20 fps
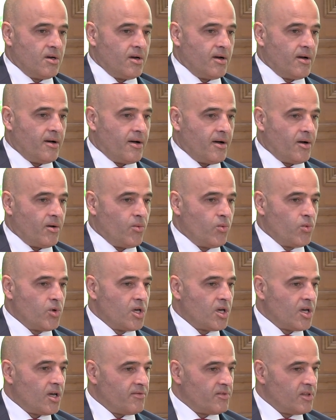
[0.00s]
Uh,
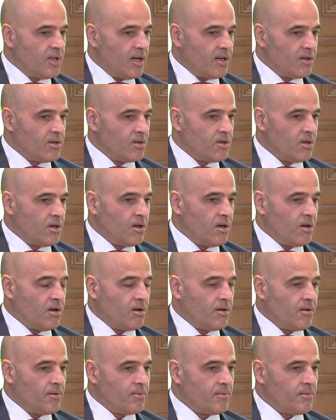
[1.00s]
we have done
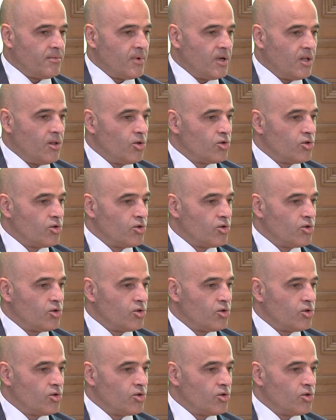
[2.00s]
a